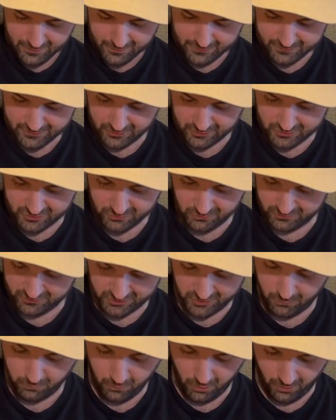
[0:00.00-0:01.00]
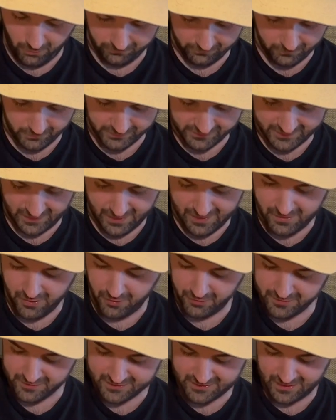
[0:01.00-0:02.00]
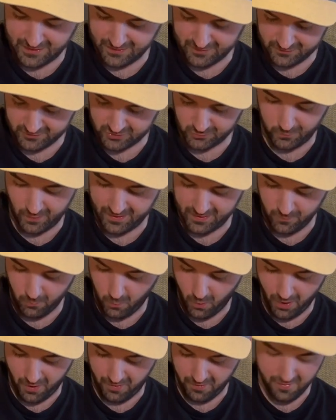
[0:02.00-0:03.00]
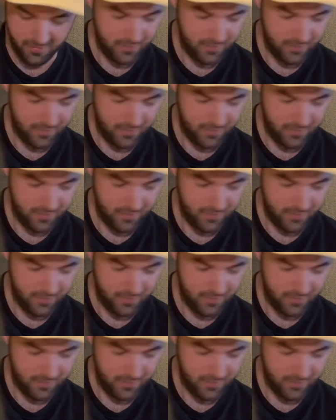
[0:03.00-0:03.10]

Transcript: to what's that, 19 and 21